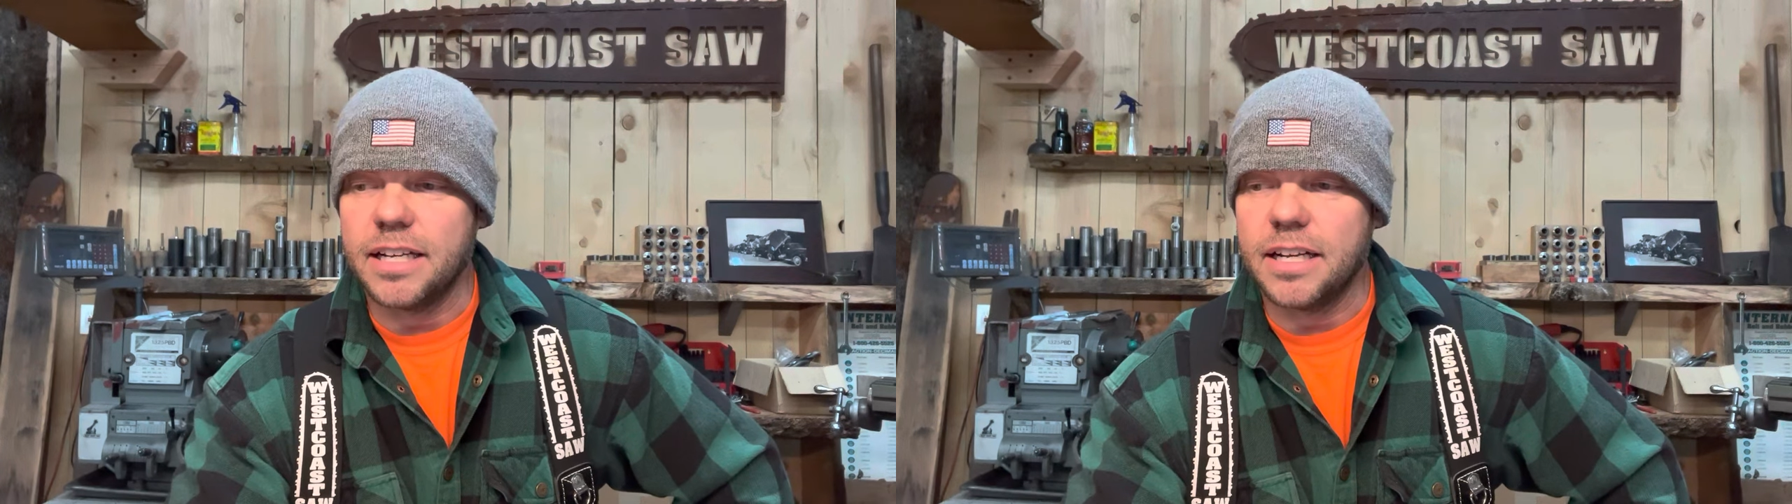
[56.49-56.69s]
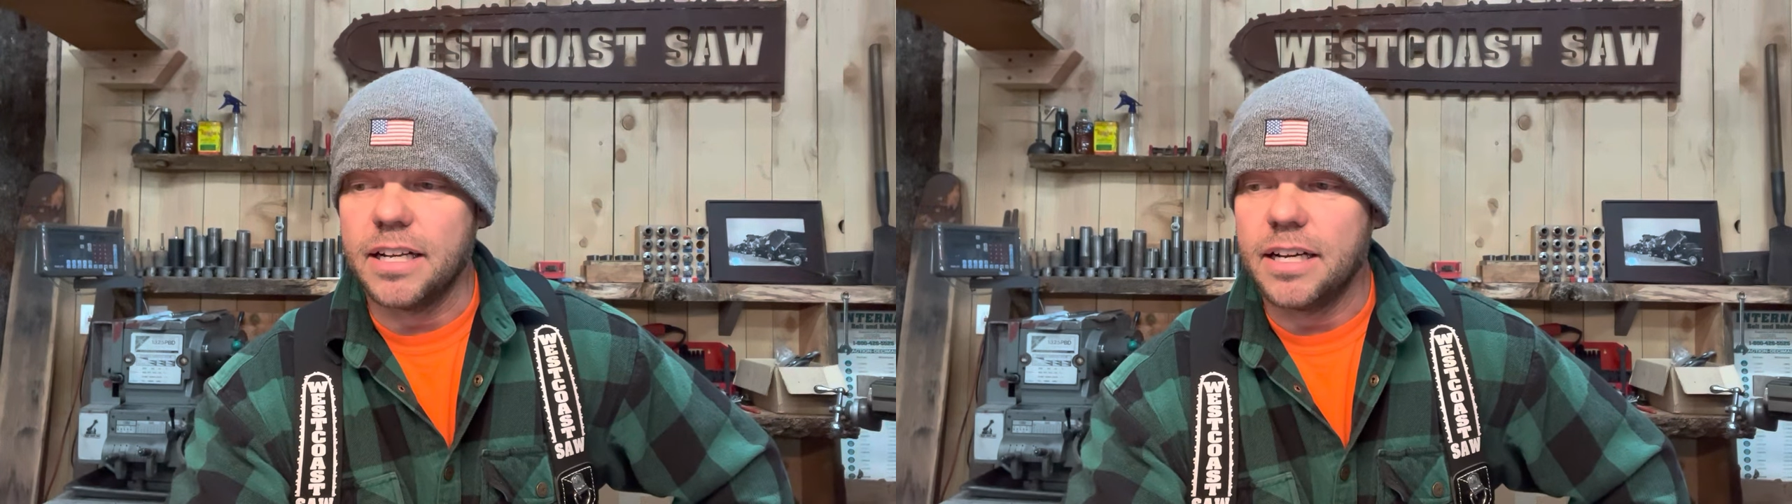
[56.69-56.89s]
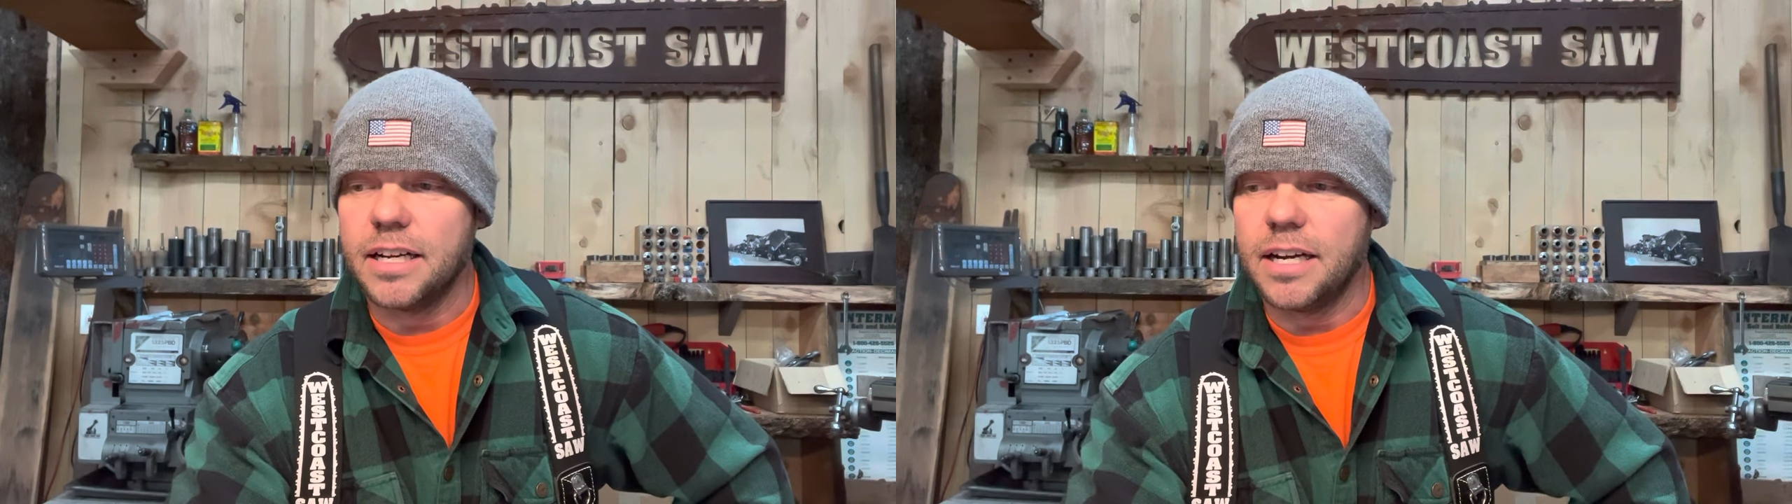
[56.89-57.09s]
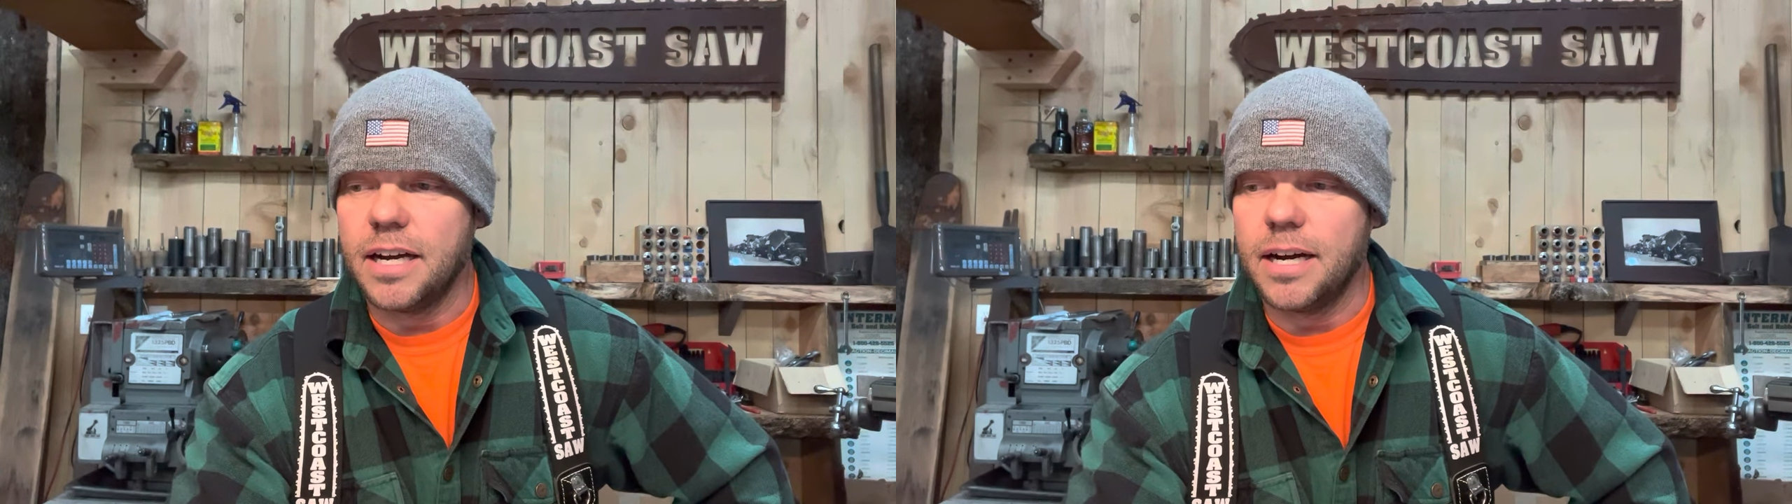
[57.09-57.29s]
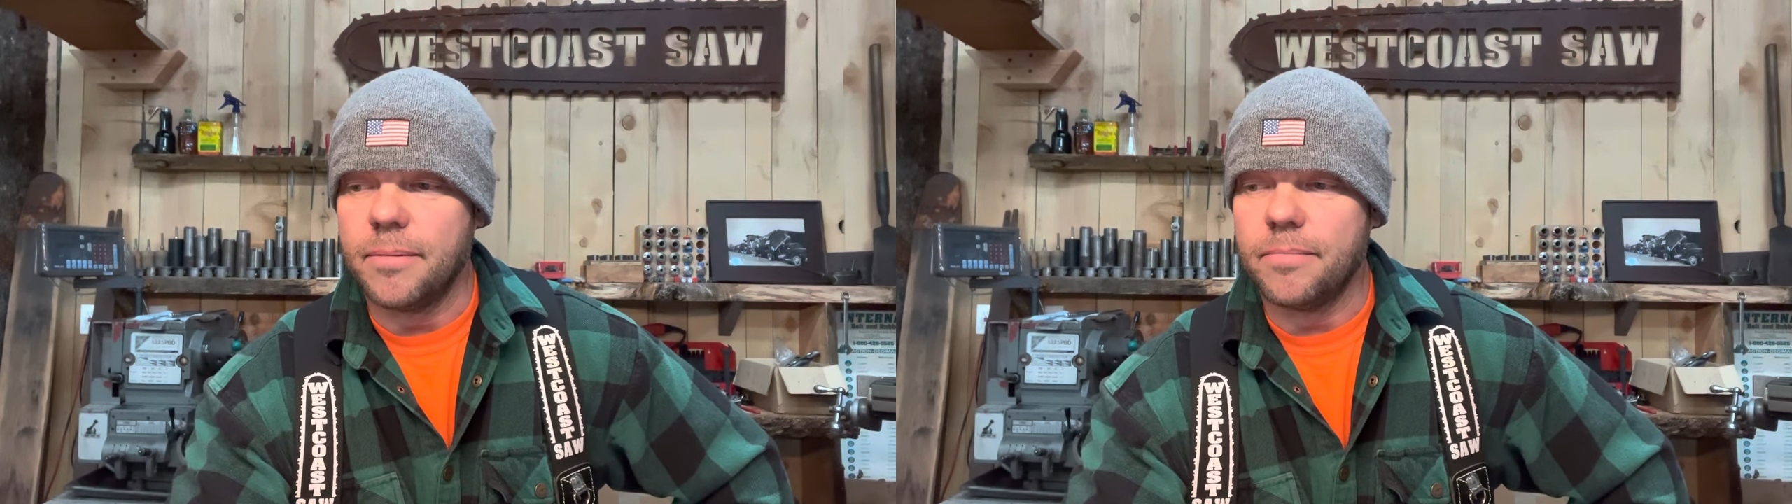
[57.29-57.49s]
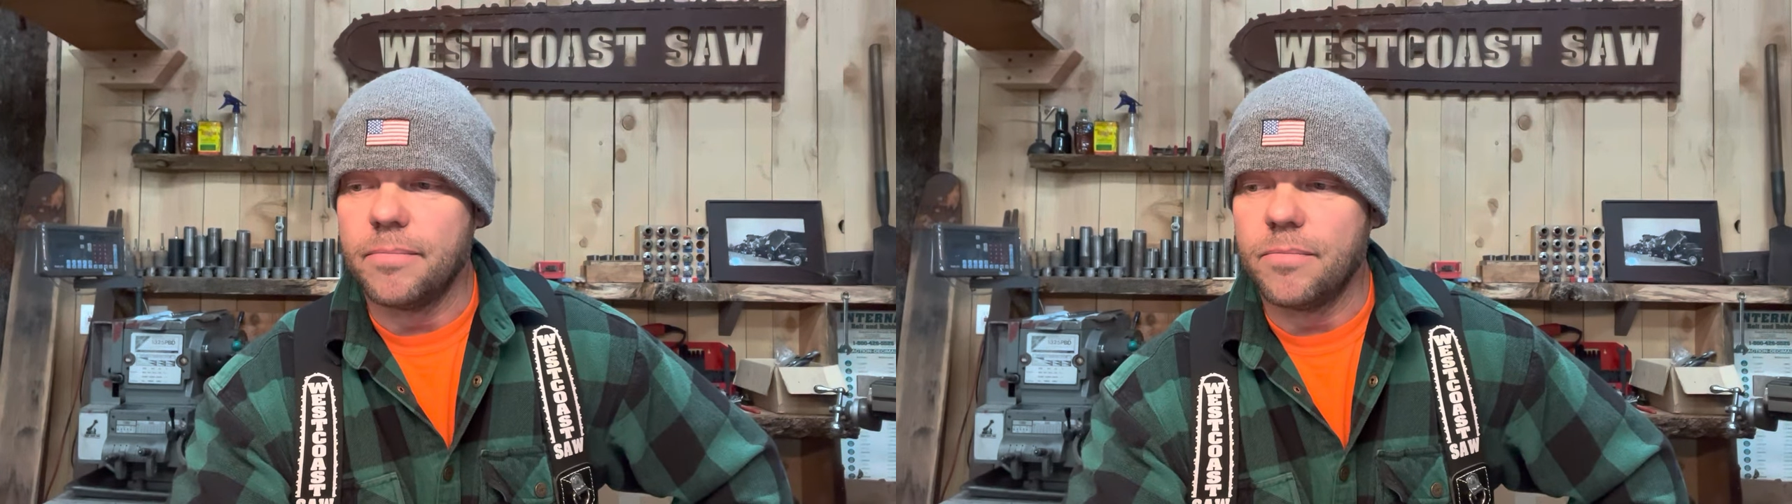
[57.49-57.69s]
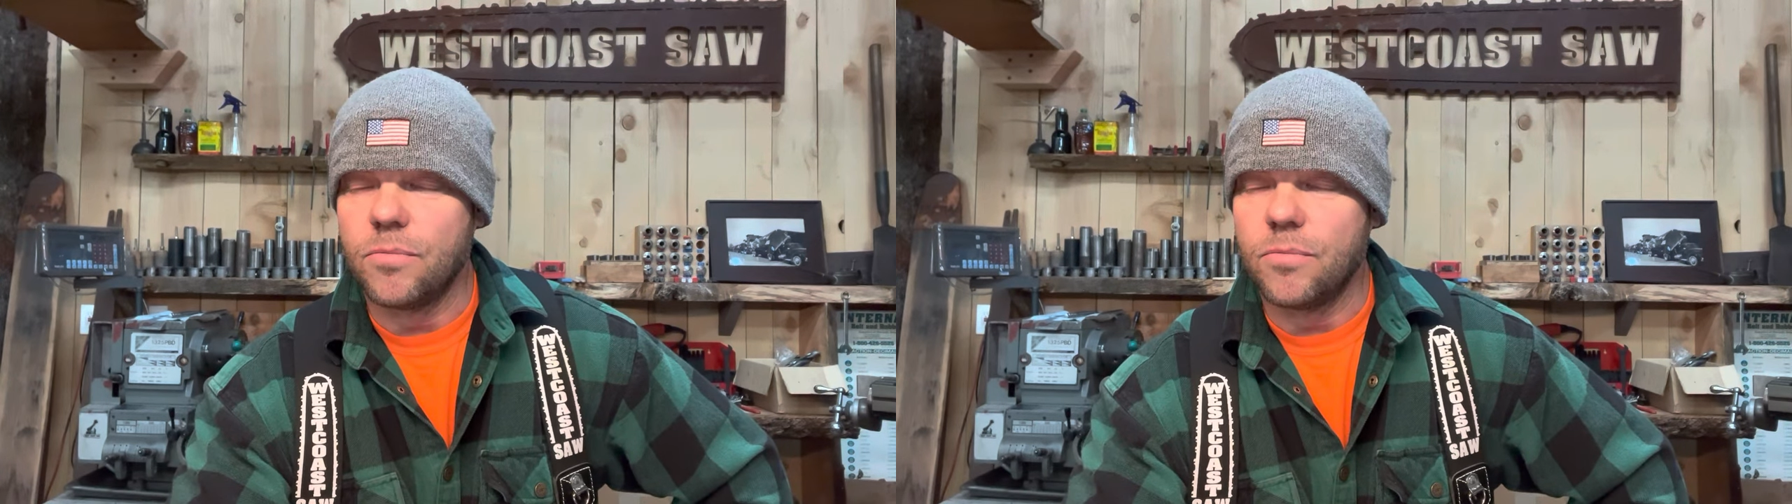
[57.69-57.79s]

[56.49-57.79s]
and um,